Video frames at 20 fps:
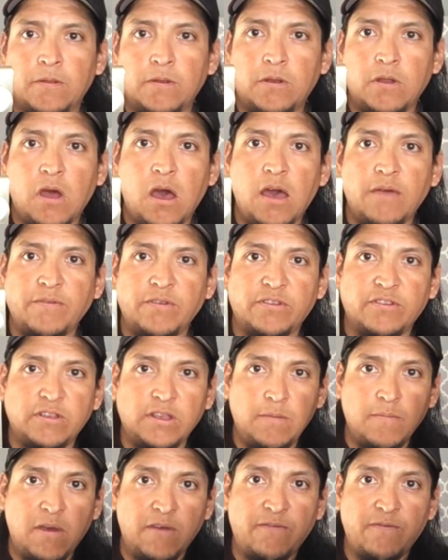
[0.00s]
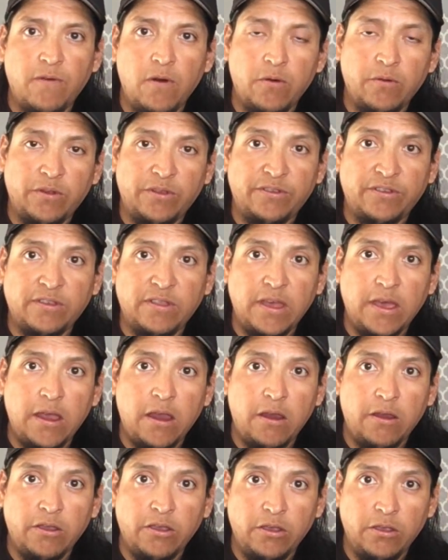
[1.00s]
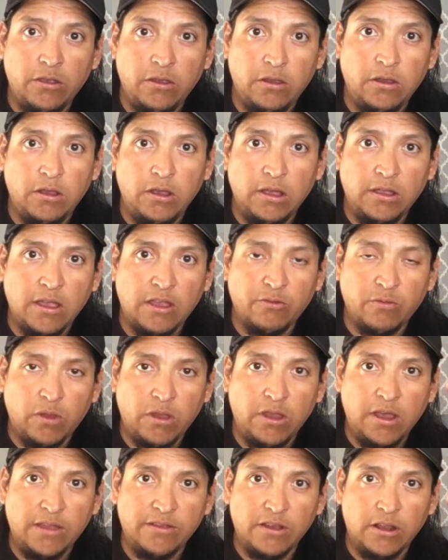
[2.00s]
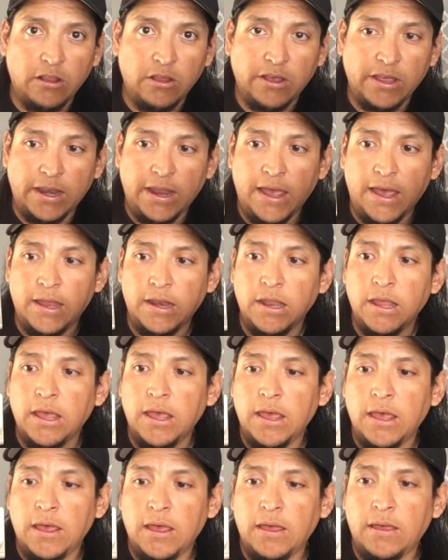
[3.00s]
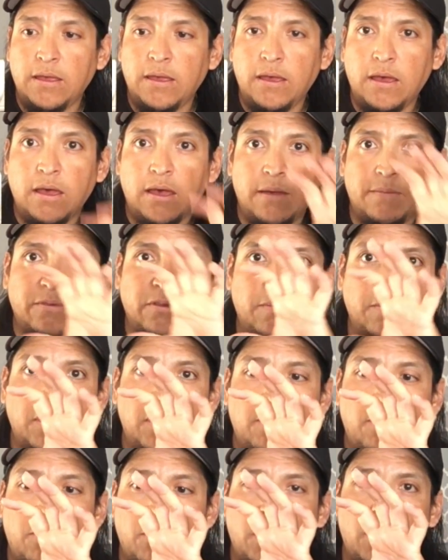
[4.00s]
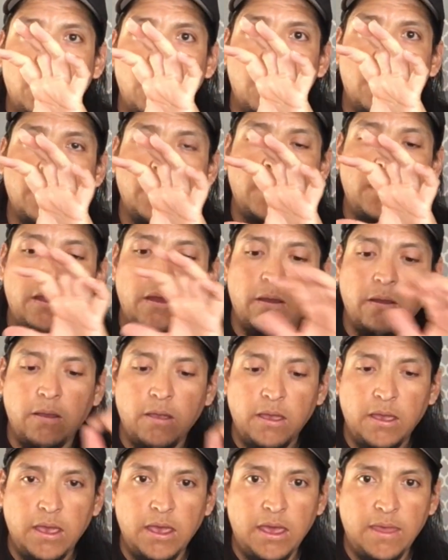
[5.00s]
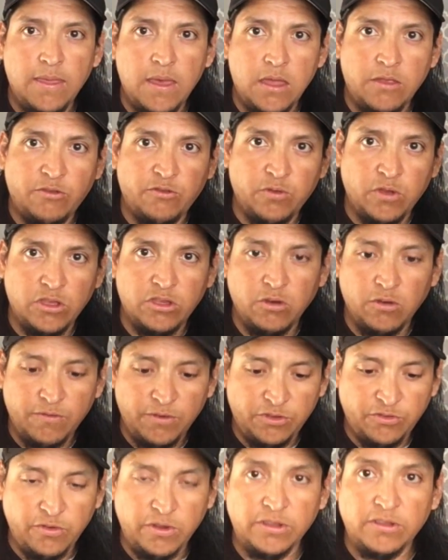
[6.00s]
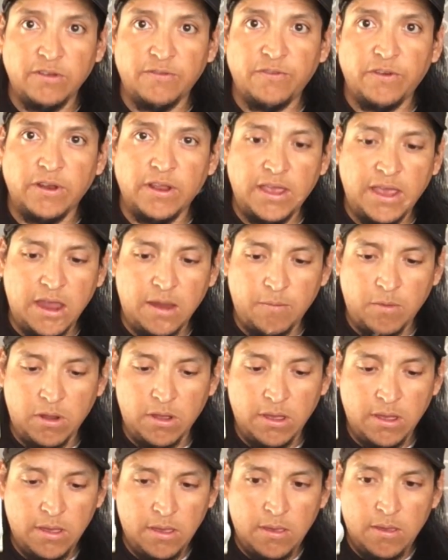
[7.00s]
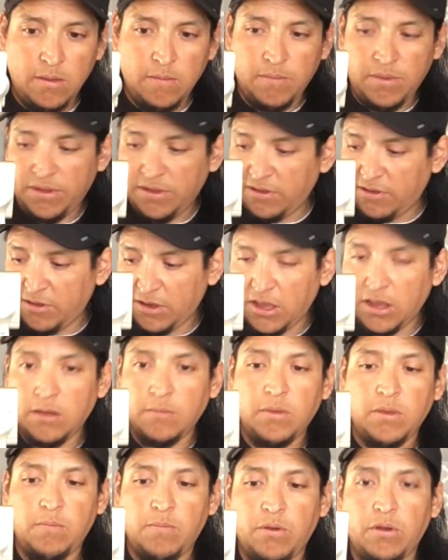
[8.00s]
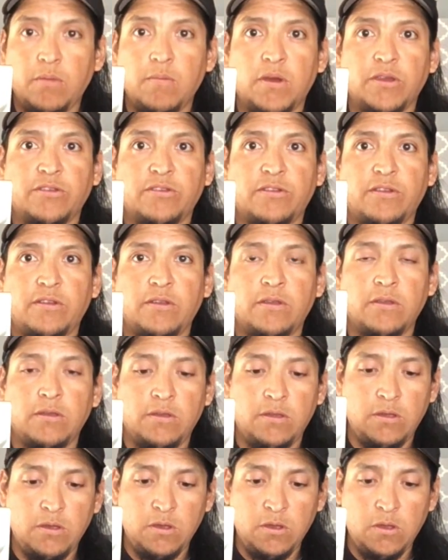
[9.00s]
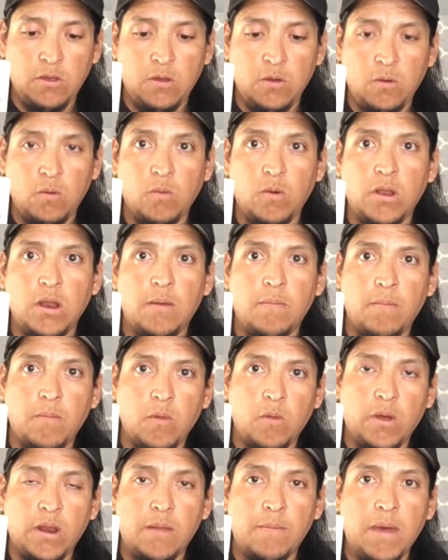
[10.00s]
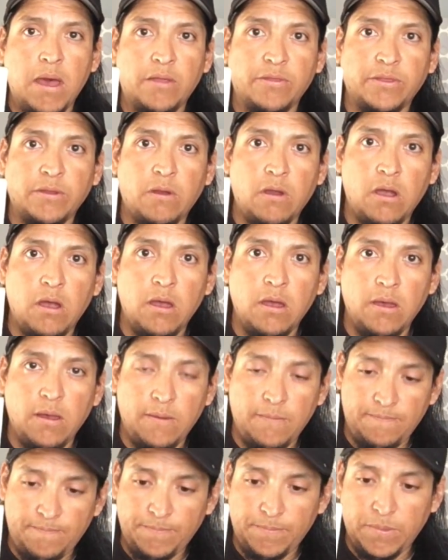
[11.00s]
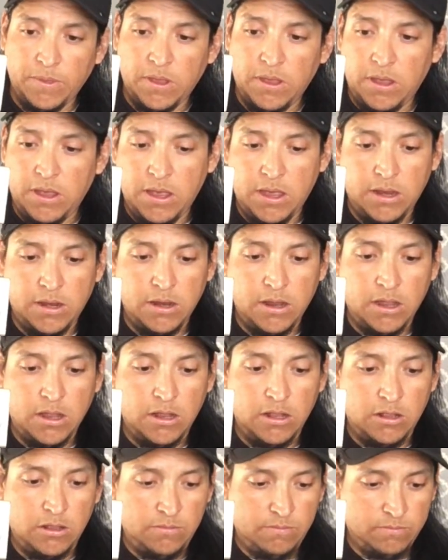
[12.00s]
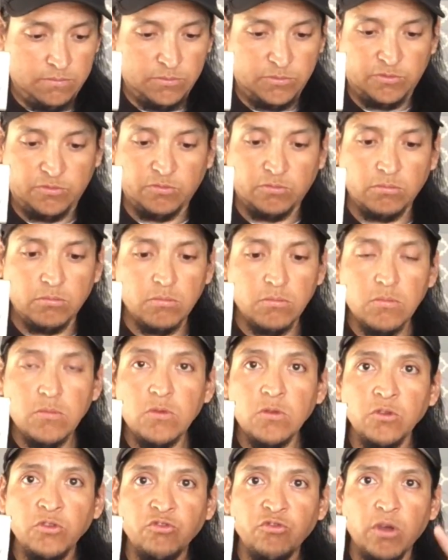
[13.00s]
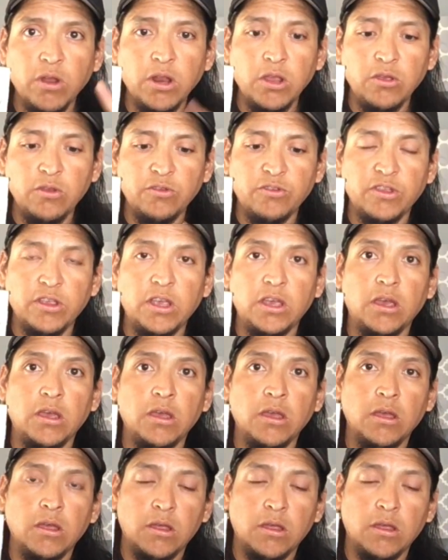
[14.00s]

Now obviously my phone is there, that's what you guys are looking at. So I'm going to put it on here and then switch over to a different camera. But this is going to be pretty much when I'm out there and trying to use the